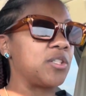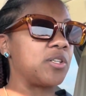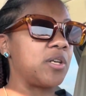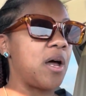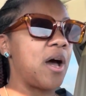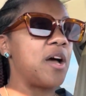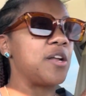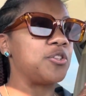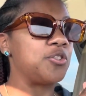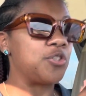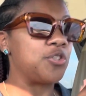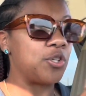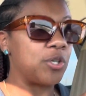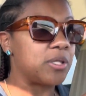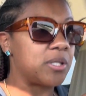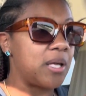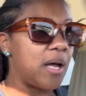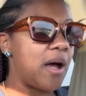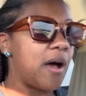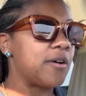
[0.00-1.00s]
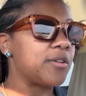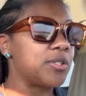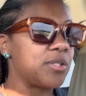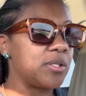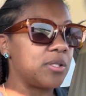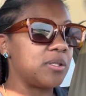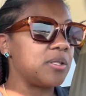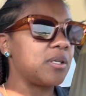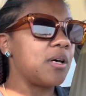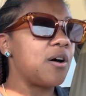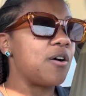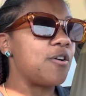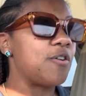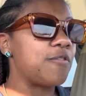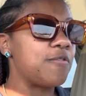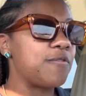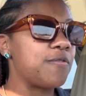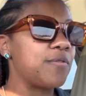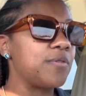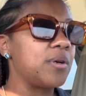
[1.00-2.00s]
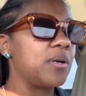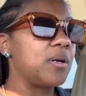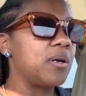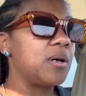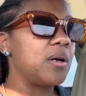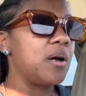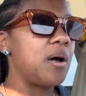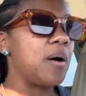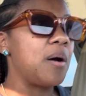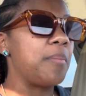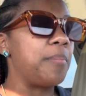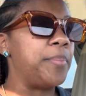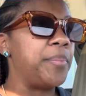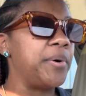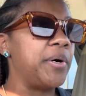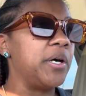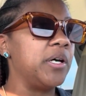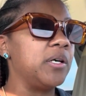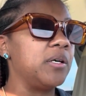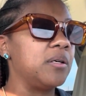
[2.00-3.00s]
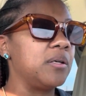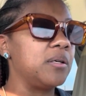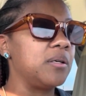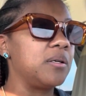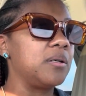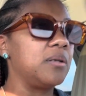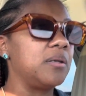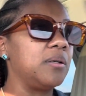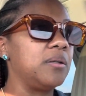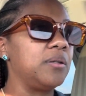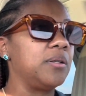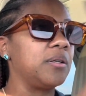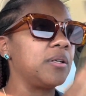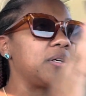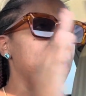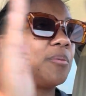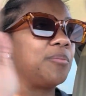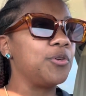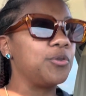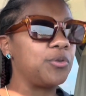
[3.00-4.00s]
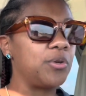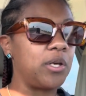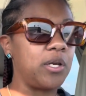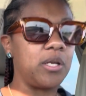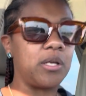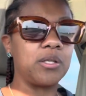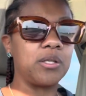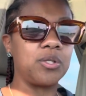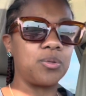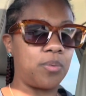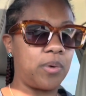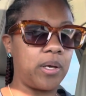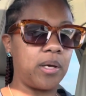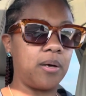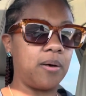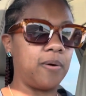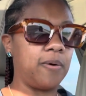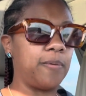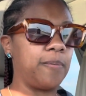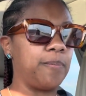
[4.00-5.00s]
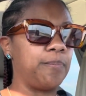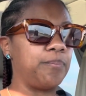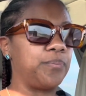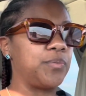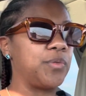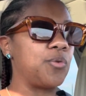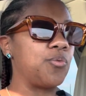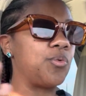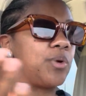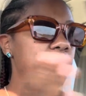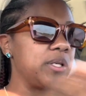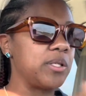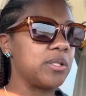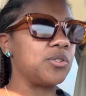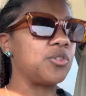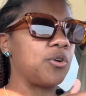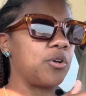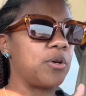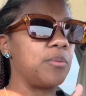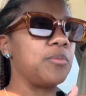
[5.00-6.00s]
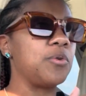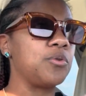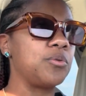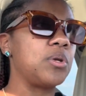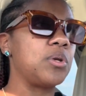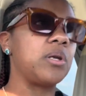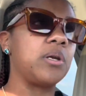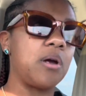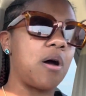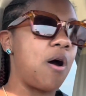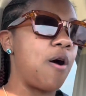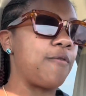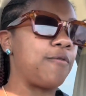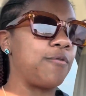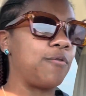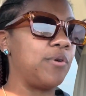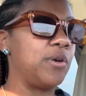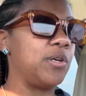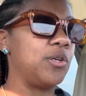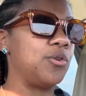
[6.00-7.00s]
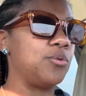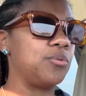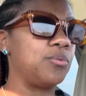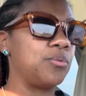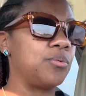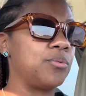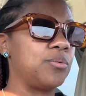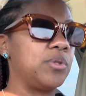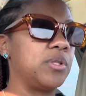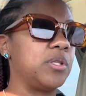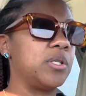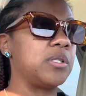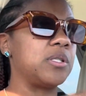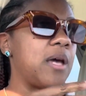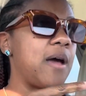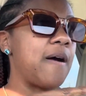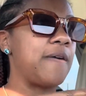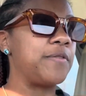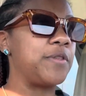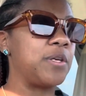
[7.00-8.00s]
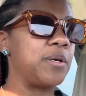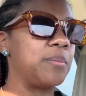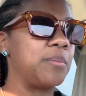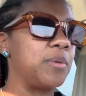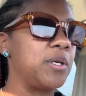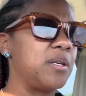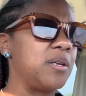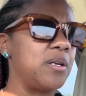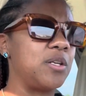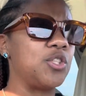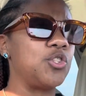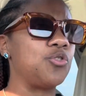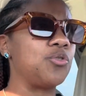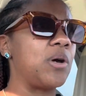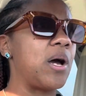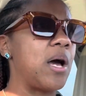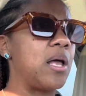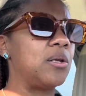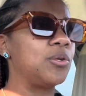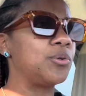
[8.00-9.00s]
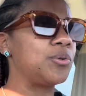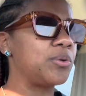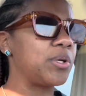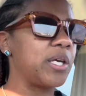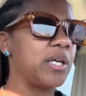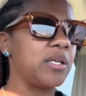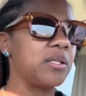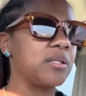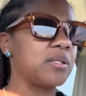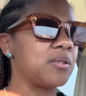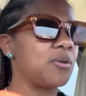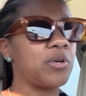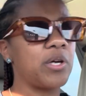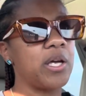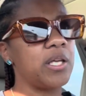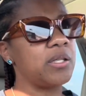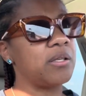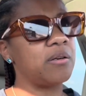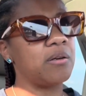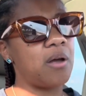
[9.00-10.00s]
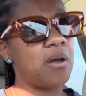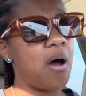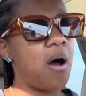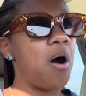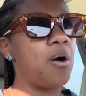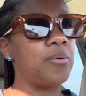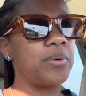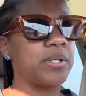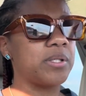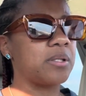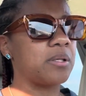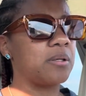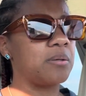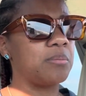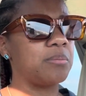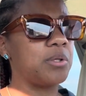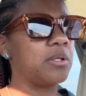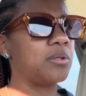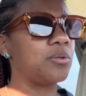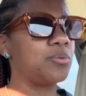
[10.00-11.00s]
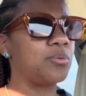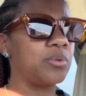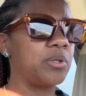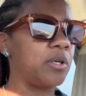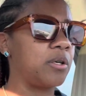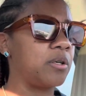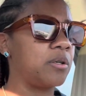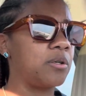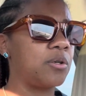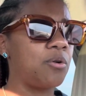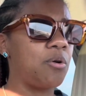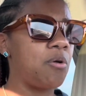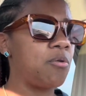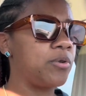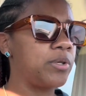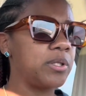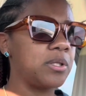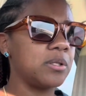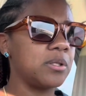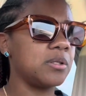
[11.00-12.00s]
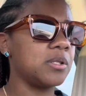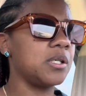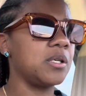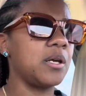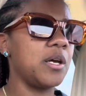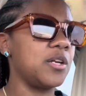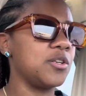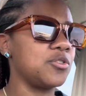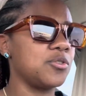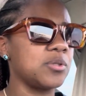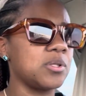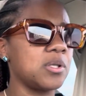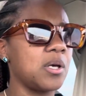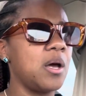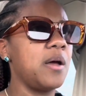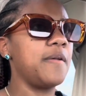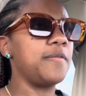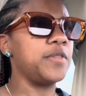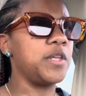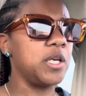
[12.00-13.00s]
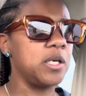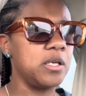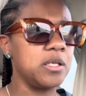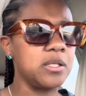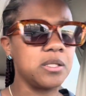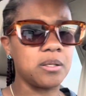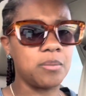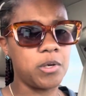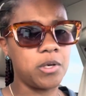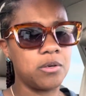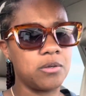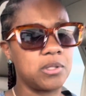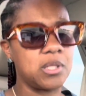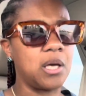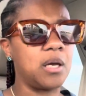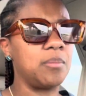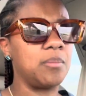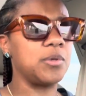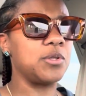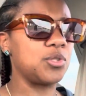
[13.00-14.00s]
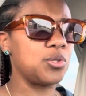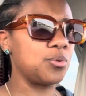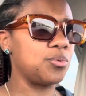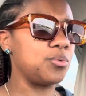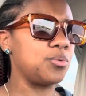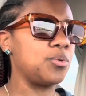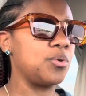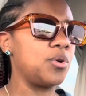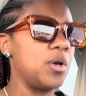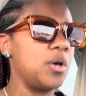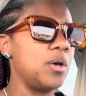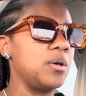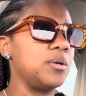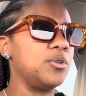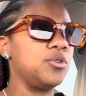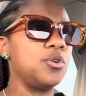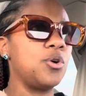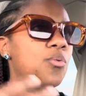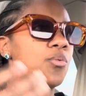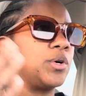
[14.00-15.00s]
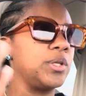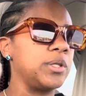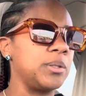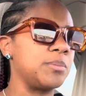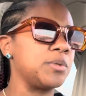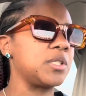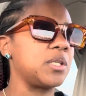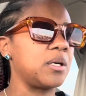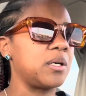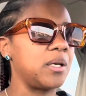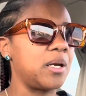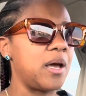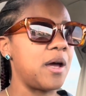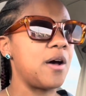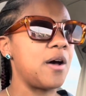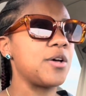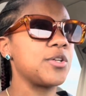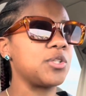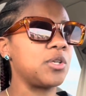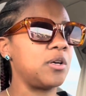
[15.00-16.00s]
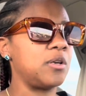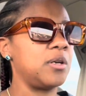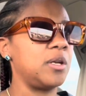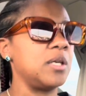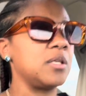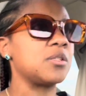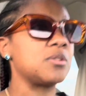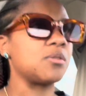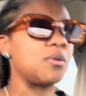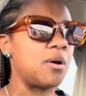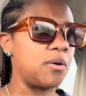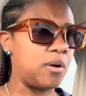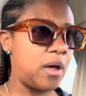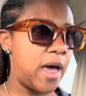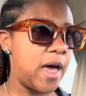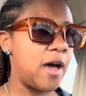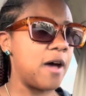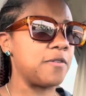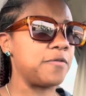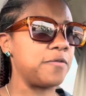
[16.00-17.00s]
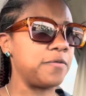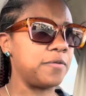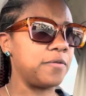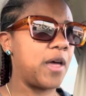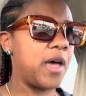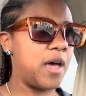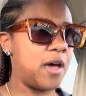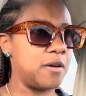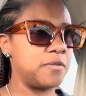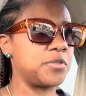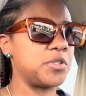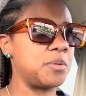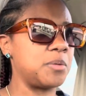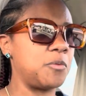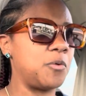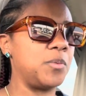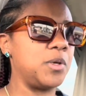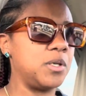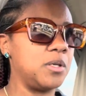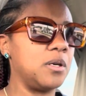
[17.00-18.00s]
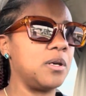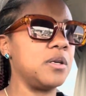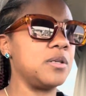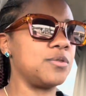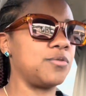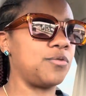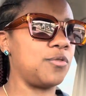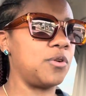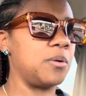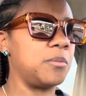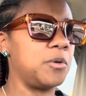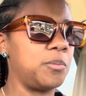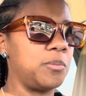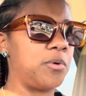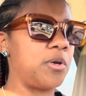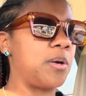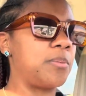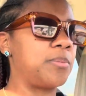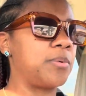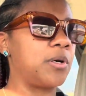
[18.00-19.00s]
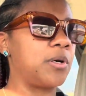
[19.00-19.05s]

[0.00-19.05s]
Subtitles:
not just the house itself, but the community as well. What is your community offering you? Does it have the amenities? You got little kids? Okay, they're not always going to be little. They're going to grow into teenagers. They need some entertainment too. You don't want them stuck in a house all day, so have some amenities for them to be able to